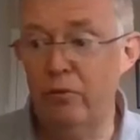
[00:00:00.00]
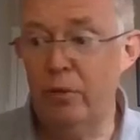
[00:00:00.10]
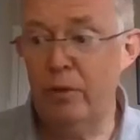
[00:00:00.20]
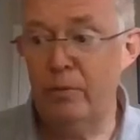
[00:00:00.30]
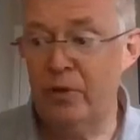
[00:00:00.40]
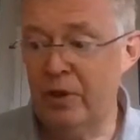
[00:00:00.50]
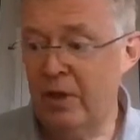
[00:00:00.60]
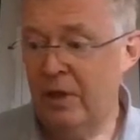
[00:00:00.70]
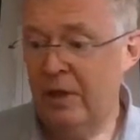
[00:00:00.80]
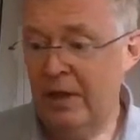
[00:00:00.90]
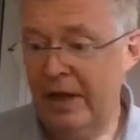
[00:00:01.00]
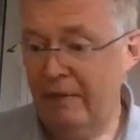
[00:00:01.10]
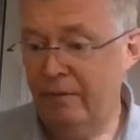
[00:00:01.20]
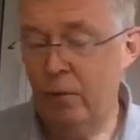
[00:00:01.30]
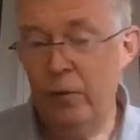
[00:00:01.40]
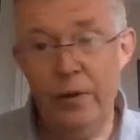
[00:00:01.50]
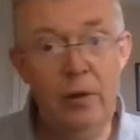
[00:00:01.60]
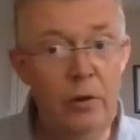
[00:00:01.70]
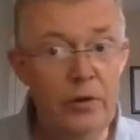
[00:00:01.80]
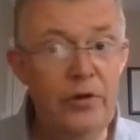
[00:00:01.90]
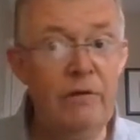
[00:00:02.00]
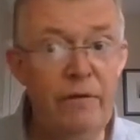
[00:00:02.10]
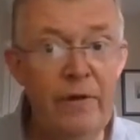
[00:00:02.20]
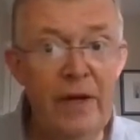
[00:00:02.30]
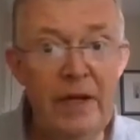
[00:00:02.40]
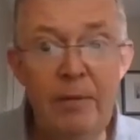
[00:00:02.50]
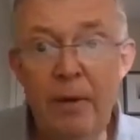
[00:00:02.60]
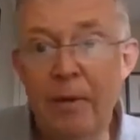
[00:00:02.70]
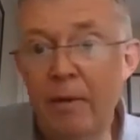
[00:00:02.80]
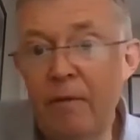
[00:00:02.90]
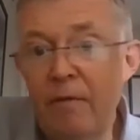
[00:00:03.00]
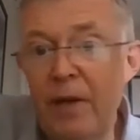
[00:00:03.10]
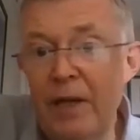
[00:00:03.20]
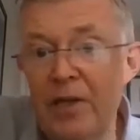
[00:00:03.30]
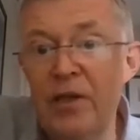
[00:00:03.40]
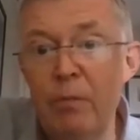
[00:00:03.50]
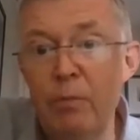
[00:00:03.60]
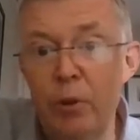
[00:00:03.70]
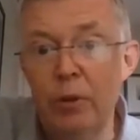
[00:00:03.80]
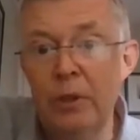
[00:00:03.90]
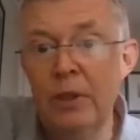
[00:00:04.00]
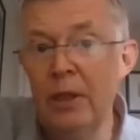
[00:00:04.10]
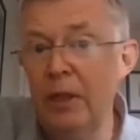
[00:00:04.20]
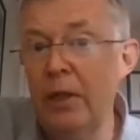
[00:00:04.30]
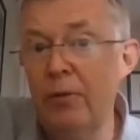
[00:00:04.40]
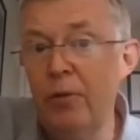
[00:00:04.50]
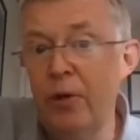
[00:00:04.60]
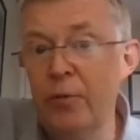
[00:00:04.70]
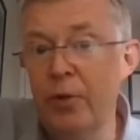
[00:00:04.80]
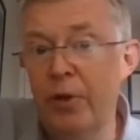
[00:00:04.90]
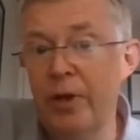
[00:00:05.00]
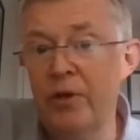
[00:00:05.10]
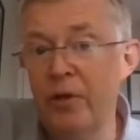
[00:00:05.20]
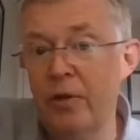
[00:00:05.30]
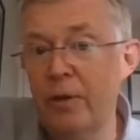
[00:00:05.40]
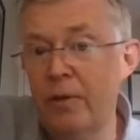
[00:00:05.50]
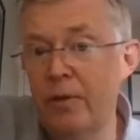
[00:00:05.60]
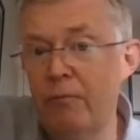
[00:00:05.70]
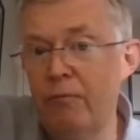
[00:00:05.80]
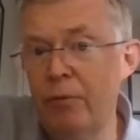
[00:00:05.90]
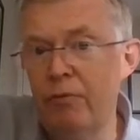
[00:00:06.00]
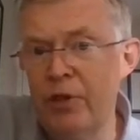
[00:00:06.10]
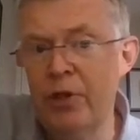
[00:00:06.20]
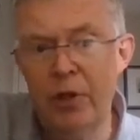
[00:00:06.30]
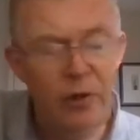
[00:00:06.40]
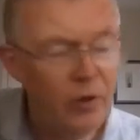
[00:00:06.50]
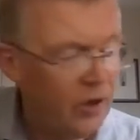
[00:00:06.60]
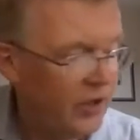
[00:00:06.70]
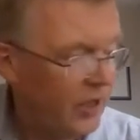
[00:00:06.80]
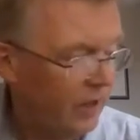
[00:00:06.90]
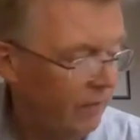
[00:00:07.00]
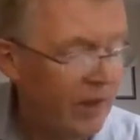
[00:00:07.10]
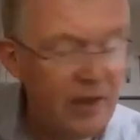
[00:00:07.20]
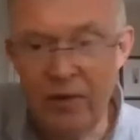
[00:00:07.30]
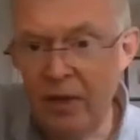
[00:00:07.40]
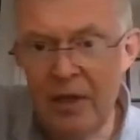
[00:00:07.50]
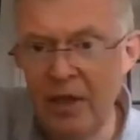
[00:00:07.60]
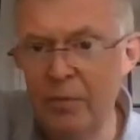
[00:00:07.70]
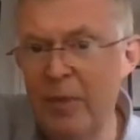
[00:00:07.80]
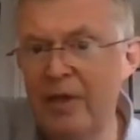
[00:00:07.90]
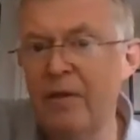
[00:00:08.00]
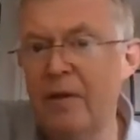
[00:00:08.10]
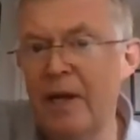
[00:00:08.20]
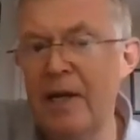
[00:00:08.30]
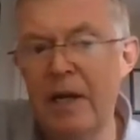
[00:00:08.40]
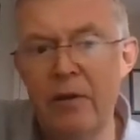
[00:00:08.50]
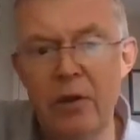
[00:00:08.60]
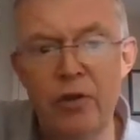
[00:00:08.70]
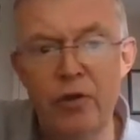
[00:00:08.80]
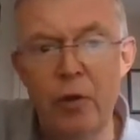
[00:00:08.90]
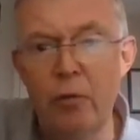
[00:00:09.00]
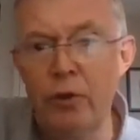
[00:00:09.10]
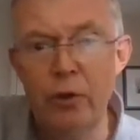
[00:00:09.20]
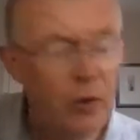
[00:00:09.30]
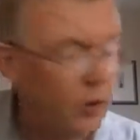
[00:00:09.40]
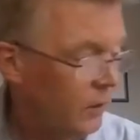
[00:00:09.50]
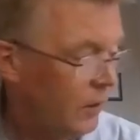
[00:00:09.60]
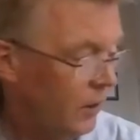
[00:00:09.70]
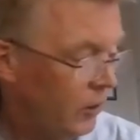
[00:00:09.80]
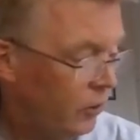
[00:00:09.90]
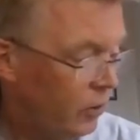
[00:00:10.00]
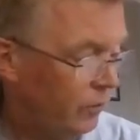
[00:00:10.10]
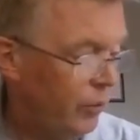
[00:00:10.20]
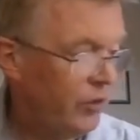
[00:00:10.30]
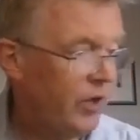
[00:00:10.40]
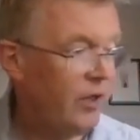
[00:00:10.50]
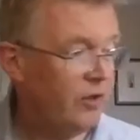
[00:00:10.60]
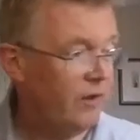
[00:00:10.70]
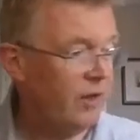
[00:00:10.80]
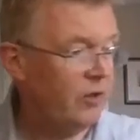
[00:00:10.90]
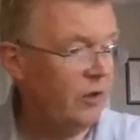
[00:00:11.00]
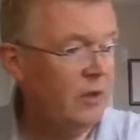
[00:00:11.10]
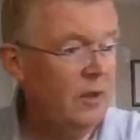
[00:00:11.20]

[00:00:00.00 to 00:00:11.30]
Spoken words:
rooms, and for the cost of fairly simple low-cost products. So the return on a TRV is better than any other control you can put in. So that's